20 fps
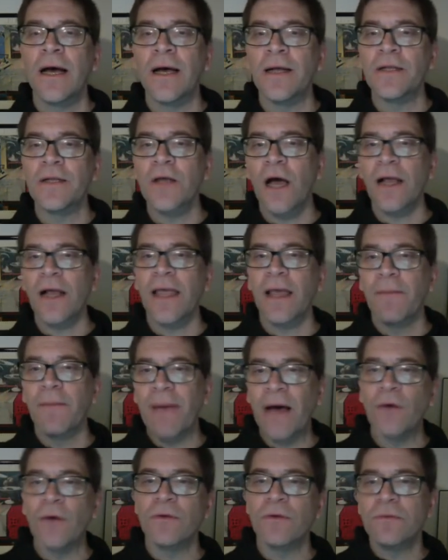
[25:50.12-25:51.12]
talking
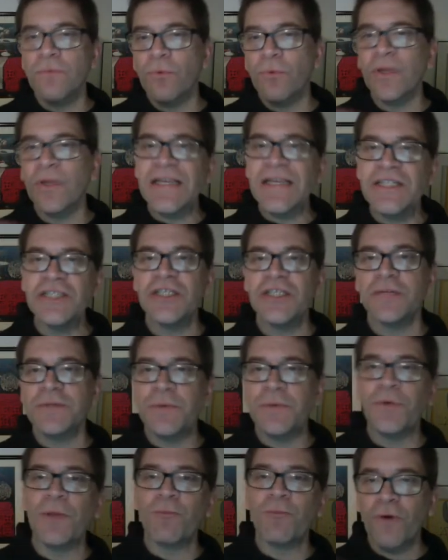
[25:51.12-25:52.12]
about relationships
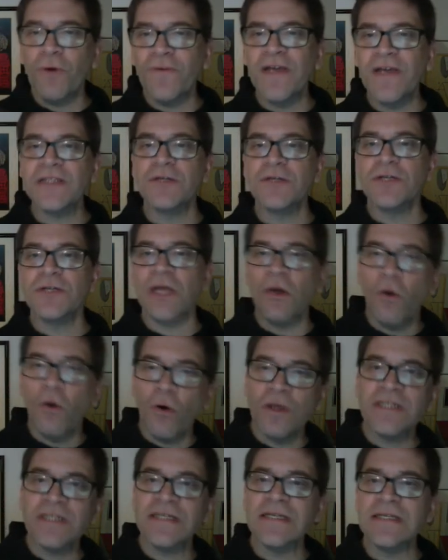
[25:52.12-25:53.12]
between professors and
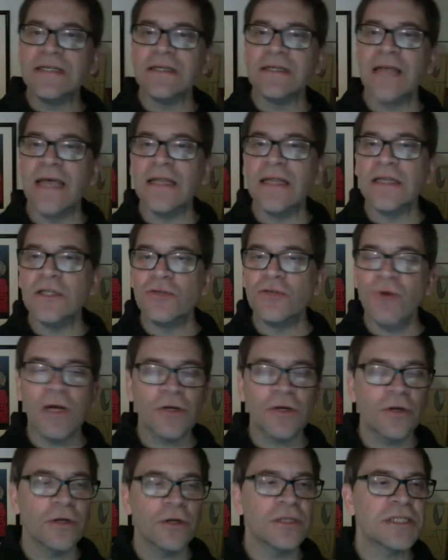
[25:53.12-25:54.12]
courses and
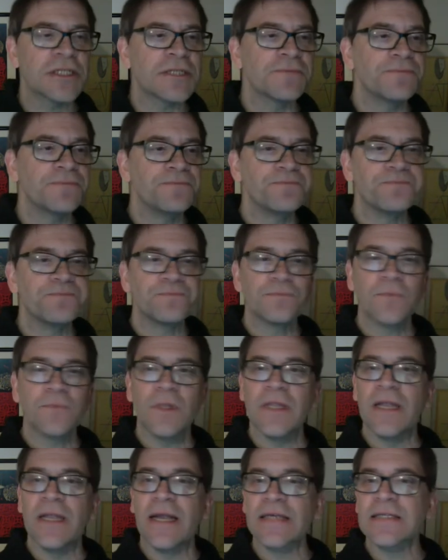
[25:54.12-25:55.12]
instructors
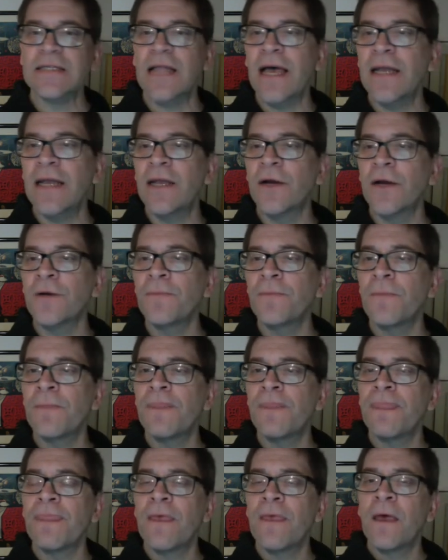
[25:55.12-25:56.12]
on the next slide here.
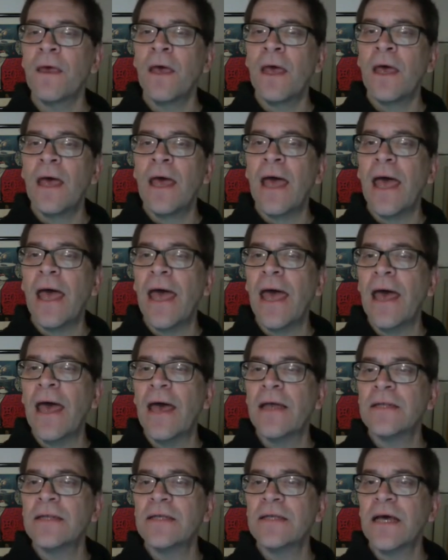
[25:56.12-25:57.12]

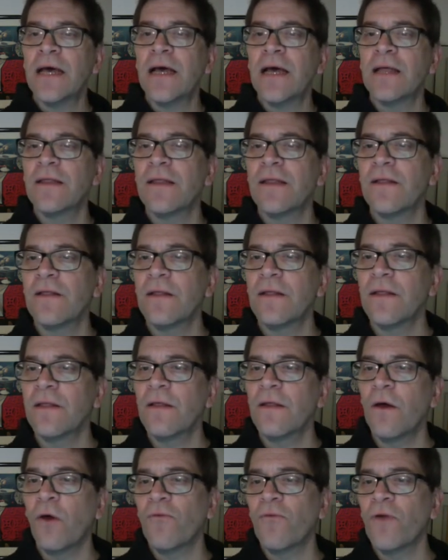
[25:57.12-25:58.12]
And
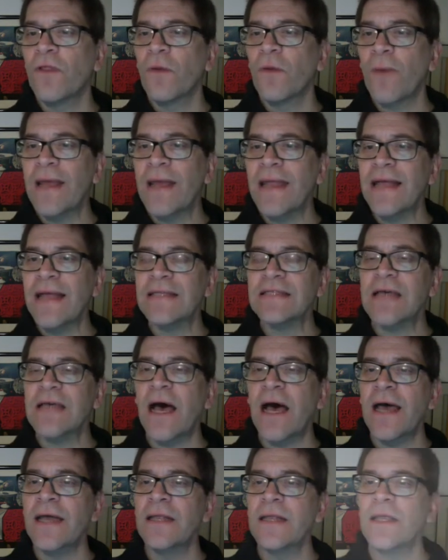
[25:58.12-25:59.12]
over on the right-hand
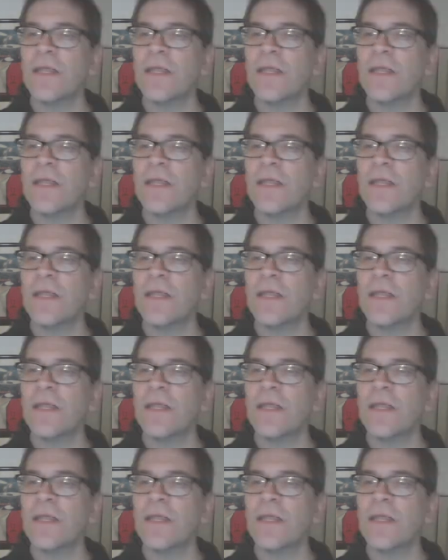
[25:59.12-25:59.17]
side,